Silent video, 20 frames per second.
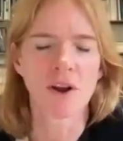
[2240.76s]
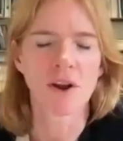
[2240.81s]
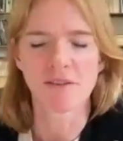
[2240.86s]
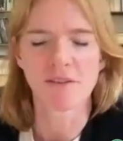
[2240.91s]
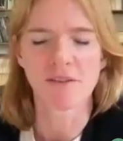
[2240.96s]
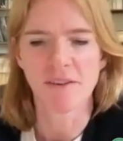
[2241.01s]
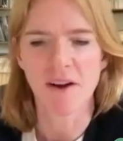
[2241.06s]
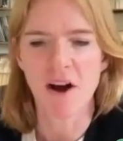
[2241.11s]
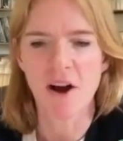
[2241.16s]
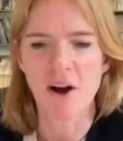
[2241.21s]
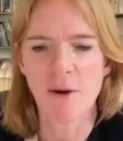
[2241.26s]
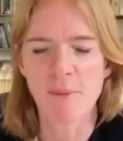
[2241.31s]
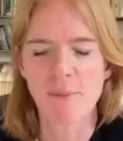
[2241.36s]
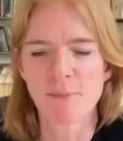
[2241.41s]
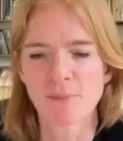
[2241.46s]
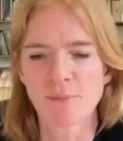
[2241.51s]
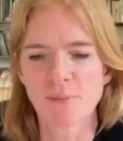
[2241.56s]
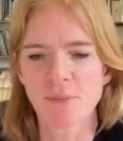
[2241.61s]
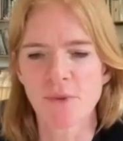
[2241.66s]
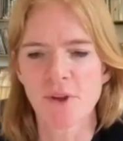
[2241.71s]
kind of
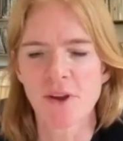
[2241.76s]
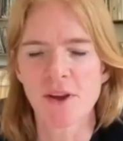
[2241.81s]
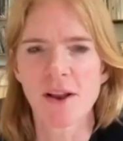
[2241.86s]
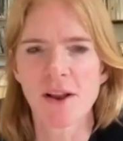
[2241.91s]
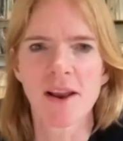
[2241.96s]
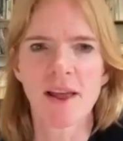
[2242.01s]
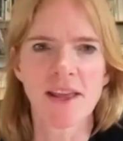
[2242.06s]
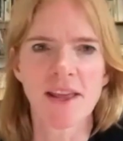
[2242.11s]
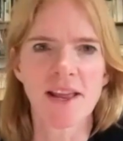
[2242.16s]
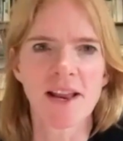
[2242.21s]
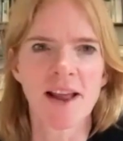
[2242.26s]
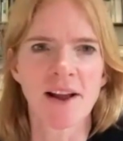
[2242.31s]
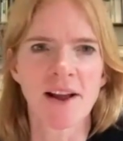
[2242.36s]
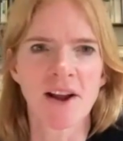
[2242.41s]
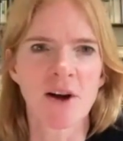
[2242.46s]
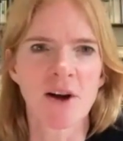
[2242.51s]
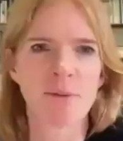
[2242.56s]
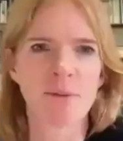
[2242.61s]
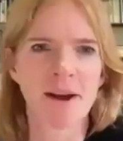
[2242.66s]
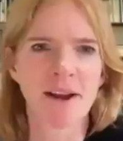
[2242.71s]
let Ilan
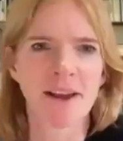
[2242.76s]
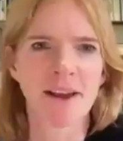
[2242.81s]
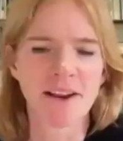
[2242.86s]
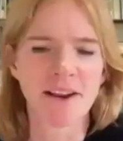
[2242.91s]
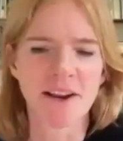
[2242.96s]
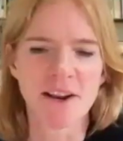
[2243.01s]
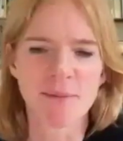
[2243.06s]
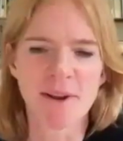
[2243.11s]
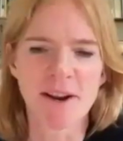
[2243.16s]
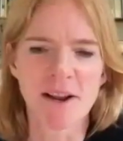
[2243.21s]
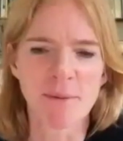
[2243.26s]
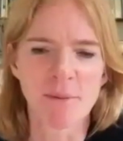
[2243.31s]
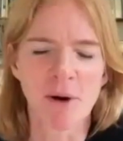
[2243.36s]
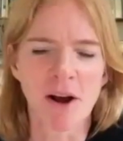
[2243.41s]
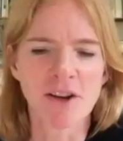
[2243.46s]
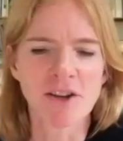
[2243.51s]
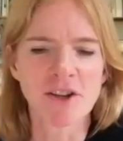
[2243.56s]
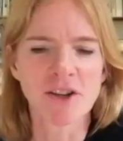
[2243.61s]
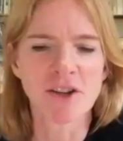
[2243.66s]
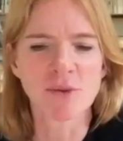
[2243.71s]
come back in a minute, but
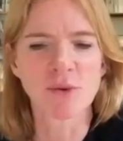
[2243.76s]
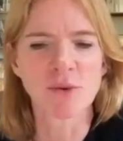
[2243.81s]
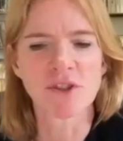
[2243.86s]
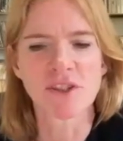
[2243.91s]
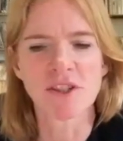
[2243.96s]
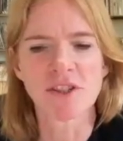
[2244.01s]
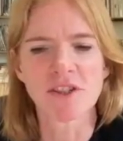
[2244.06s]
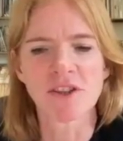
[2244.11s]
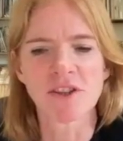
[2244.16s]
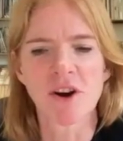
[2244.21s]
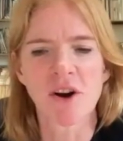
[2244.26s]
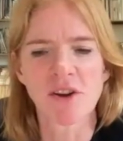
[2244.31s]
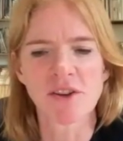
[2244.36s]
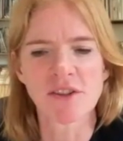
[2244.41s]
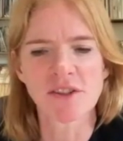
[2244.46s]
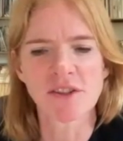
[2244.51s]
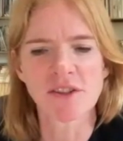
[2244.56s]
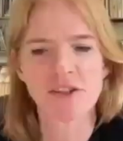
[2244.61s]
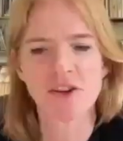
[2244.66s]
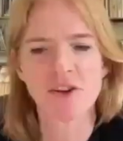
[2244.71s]
I just wanted to
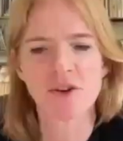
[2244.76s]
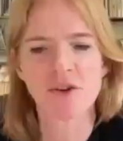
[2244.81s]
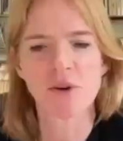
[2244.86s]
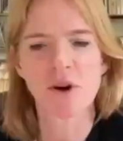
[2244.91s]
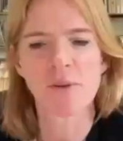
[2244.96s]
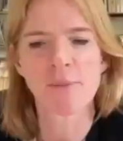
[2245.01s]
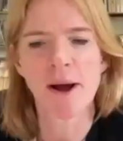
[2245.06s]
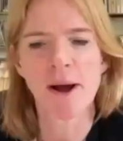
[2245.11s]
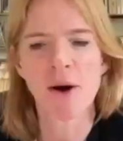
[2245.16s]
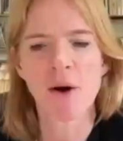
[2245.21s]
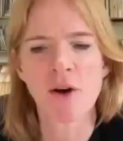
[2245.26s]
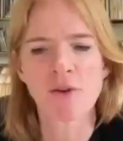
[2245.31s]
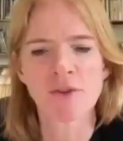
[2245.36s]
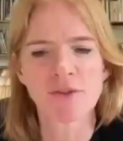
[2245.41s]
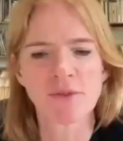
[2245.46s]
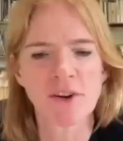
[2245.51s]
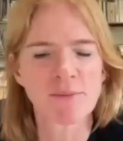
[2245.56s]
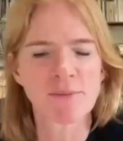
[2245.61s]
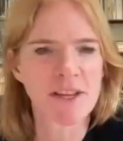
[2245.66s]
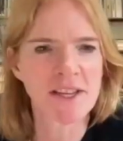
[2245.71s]
ask you about, I was
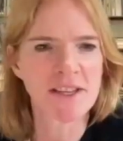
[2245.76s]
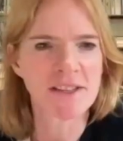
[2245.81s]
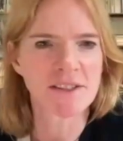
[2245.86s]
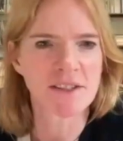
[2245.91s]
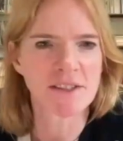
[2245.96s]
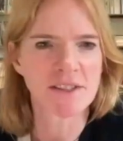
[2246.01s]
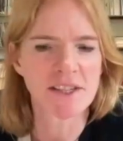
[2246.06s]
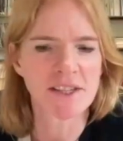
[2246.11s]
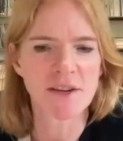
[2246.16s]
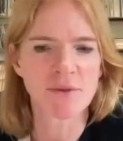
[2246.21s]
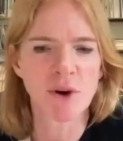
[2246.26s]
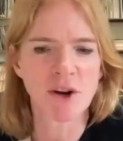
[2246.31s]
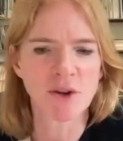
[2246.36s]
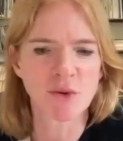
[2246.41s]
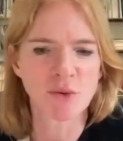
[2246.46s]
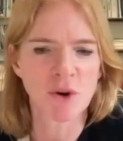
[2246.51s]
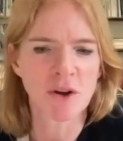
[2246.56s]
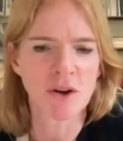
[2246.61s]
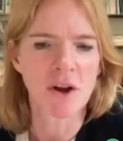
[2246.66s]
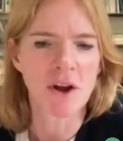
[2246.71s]
very pleased to see
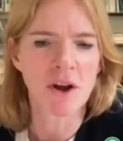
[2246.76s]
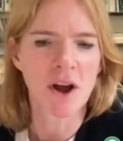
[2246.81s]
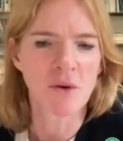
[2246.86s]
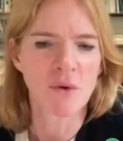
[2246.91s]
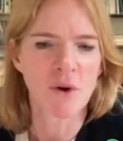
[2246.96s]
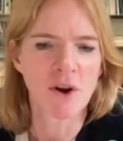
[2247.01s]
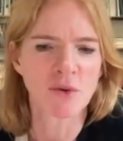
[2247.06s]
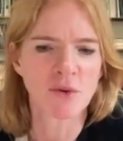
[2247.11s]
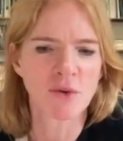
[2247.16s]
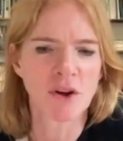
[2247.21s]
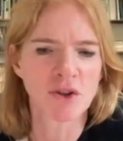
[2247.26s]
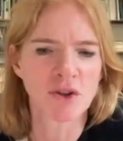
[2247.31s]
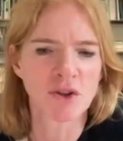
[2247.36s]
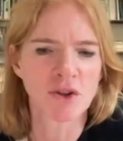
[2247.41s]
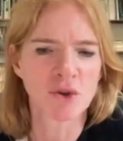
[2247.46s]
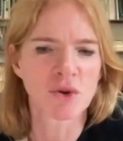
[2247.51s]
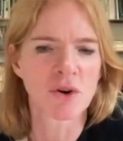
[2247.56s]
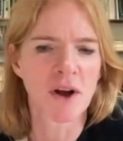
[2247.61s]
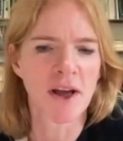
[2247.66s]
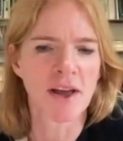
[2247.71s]
Radwa
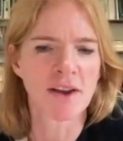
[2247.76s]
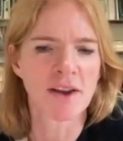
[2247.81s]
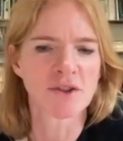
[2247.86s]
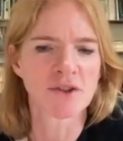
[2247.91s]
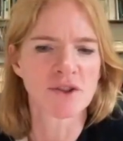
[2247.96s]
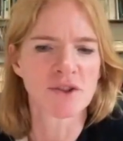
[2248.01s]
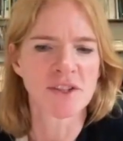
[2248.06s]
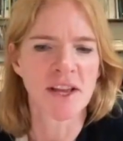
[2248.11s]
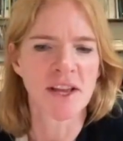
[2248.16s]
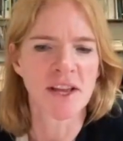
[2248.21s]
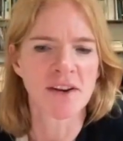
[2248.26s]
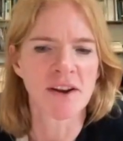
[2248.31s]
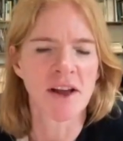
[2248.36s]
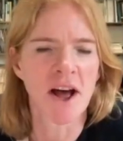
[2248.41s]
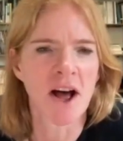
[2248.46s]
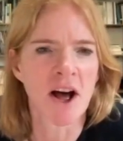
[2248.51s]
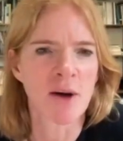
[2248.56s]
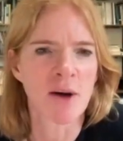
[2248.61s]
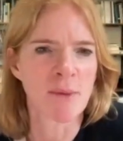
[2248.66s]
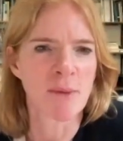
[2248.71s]
Ashour and Susan
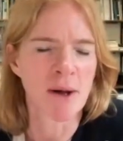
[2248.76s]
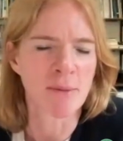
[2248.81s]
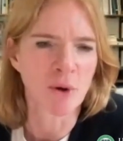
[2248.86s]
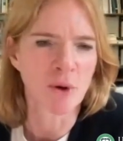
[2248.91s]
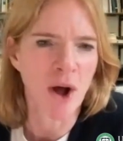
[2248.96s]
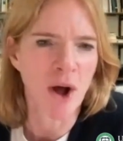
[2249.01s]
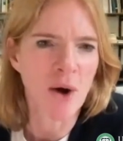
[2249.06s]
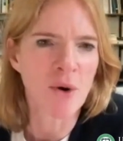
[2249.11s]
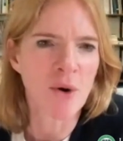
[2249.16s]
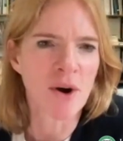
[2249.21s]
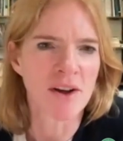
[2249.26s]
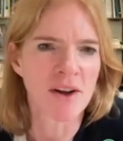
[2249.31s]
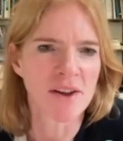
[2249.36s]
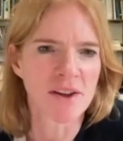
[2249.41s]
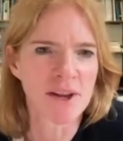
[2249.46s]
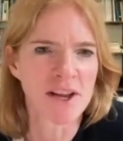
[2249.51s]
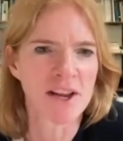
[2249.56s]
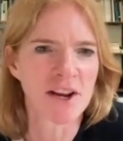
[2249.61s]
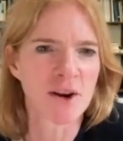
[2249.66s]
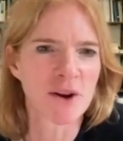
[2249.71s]
Abulhawa
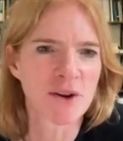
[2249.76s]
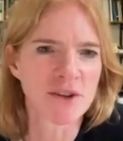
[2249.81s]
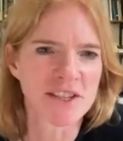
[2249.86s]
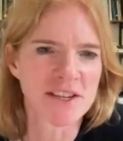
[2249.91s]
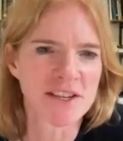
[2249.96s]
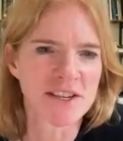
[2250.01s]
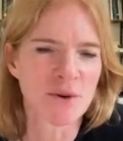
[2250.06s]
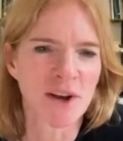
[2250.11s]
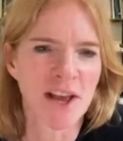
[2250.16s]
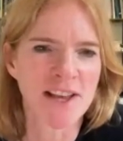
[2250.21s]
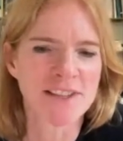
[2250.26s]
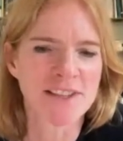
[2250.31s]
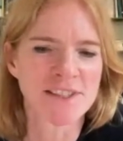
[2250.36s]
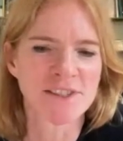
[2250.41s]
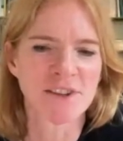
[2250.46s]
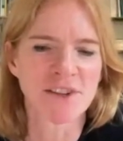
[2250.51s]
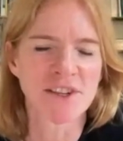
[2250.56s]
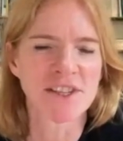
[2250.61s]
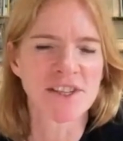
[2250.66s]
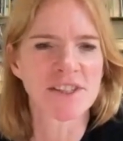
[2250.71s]
included in your case
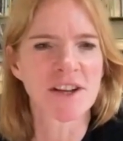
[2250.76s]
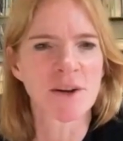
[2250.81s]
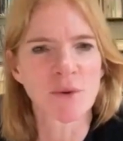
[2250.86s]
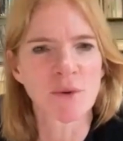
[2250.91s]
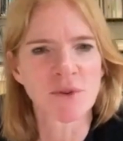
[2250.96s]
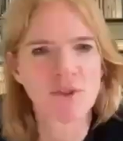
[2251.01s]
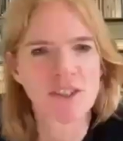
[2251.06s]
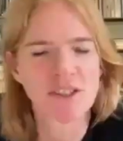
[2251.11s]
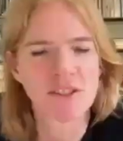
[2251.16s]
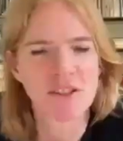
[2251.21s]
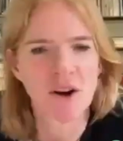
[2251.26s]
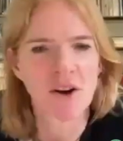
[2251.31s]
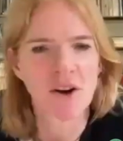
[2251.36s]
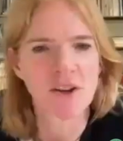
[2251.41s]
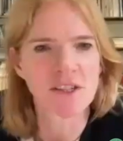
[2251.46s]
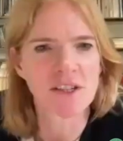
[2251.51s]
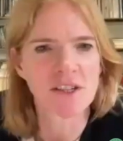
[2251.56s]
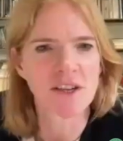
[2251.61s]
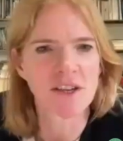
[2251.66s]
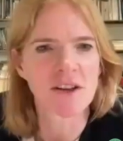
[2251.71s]
studies, and I wanted to
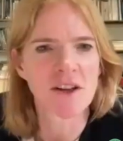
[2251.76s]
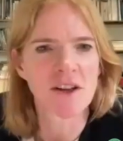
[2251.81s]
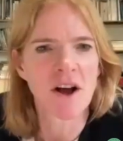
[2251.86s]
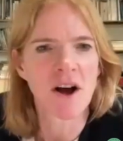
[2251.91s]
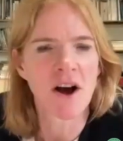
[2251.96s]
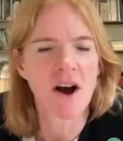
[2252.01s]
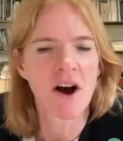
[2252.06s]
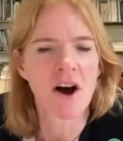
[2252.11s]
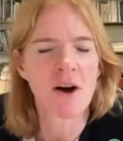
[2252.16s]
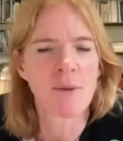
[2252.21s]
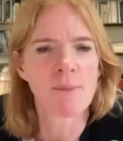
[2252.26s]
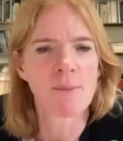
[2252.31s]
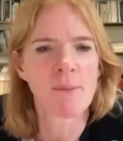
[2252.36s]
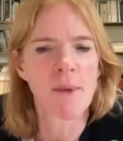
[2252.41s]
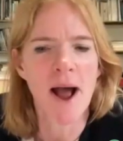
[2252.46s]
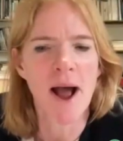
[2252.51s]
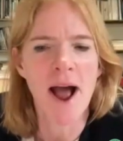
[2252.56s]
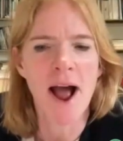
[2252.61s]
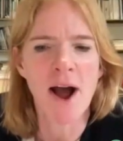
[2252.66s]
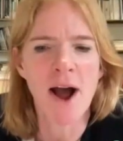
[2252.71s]
ask
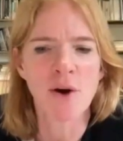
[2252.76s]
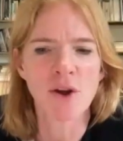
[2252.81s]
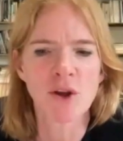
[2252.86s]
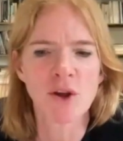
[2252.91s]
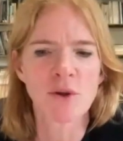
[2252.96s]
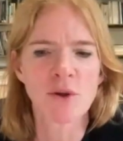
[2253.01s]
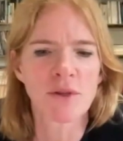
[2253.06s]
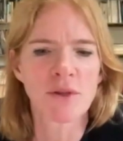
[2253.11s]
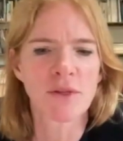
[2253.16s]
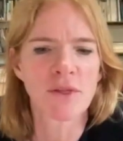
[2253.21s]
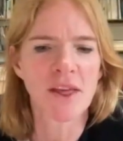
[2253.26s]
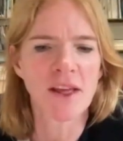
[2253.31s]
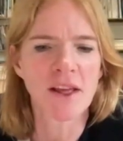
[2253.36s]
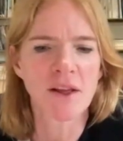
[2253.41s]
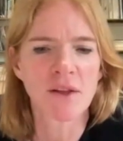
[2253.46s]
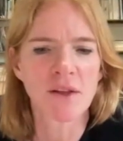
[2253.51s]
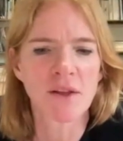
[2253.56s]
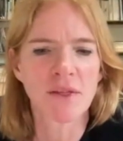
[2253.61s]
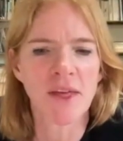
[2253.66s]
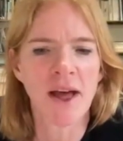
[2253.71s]
how you
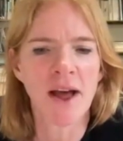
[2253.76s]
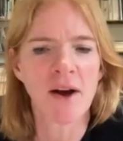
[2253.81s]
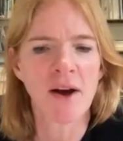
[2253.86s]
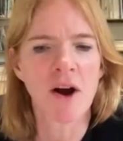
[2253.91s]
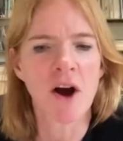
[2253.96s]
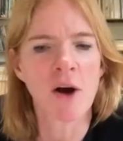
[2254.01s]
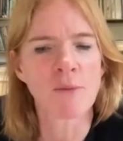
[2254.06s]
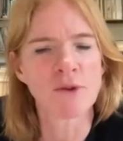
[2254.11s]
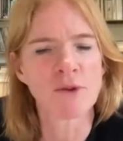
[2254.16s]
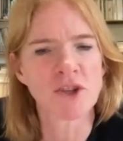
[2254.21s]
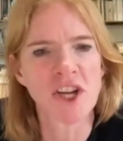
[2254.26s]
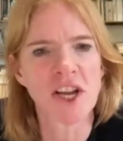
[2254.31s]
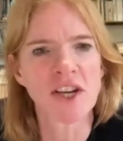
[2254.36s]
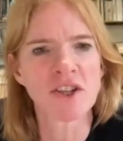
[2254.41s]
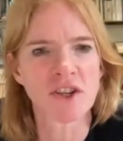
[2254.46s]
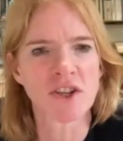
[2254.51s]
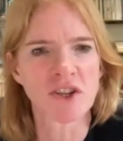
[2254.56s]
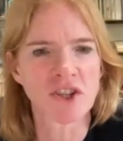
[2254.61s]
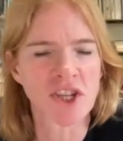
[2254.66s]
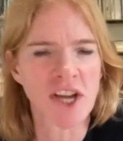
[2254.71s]
think that
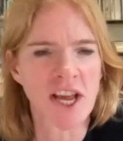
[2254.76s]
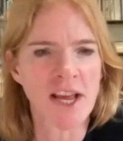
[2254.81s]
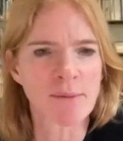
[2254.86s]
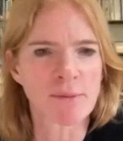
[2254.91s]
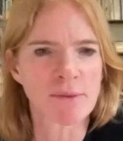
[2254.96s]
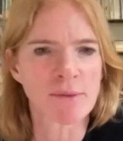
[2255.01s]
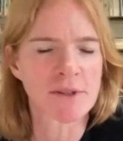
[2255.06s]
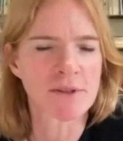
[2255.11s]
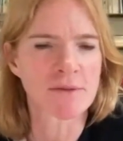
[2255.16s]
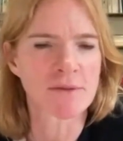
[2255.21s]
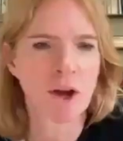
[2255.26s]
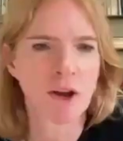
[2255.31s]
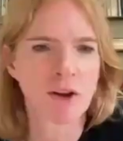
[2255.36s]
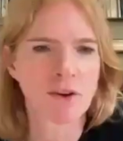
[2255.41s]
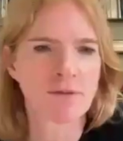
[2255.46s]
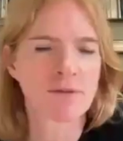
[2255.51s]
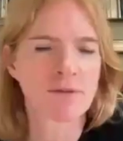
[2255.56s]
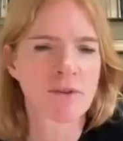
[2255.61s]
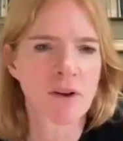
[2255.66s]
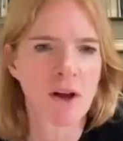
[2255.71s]
gender shapes kind
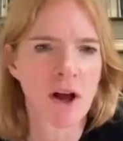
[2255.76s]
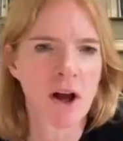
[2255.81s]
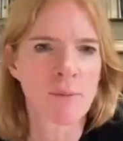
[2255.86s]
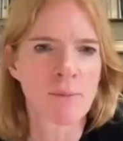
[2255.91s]
of